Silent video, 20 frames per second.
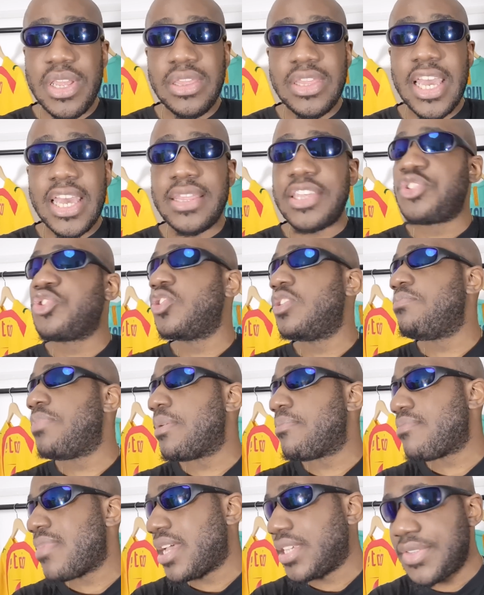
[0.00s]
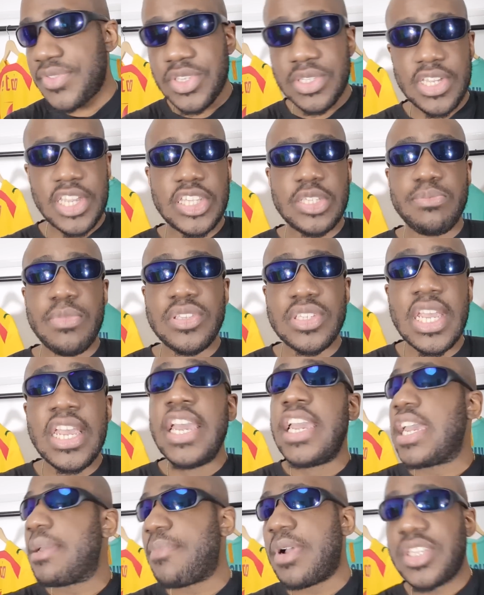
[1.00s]
in there, there's going to be a massive statement,
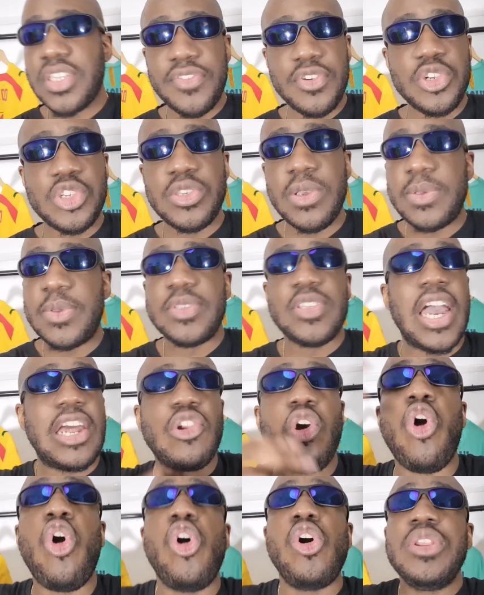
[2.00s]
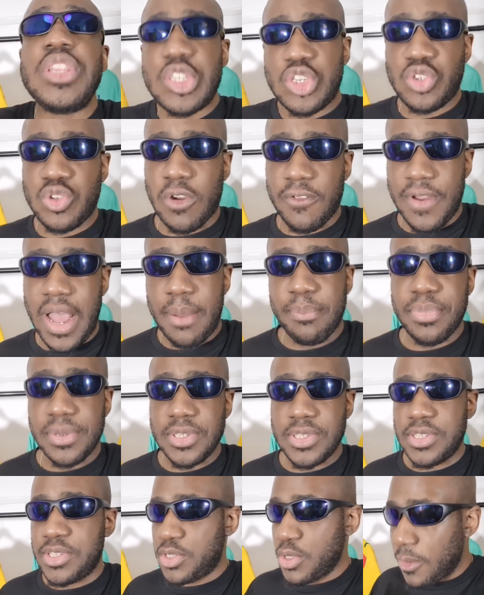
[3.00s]
a massive huge statement, and all this stuff
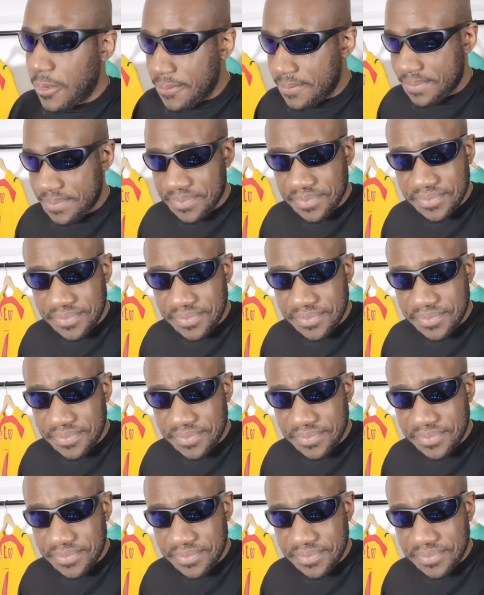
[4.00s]
happens. So,